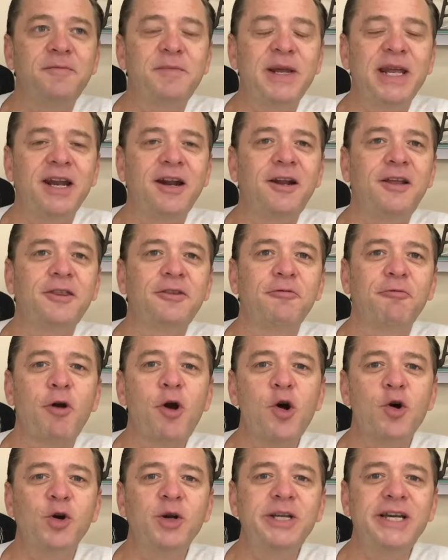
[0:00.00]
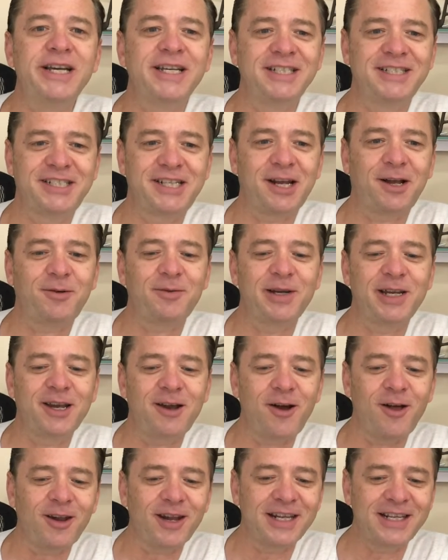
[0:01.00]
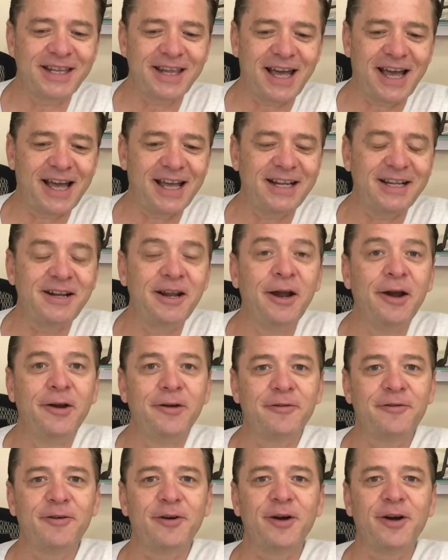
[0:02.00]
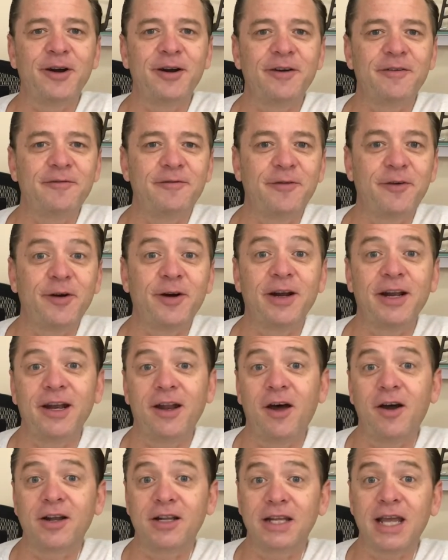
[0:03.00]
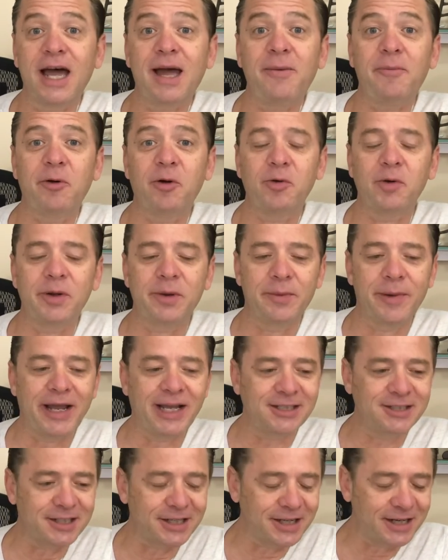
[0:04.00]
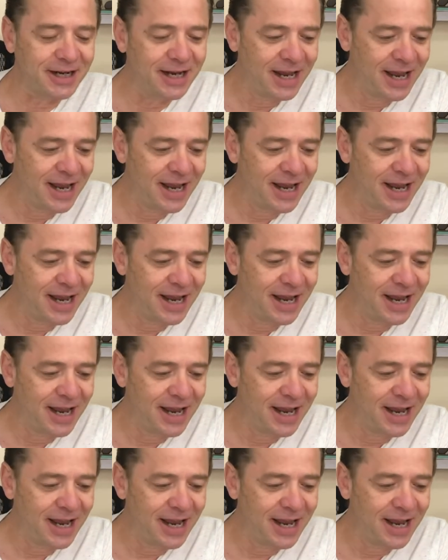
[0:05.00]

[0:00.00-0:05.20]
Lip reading: been on the road, shall we call it that, for a long time, I would imagine.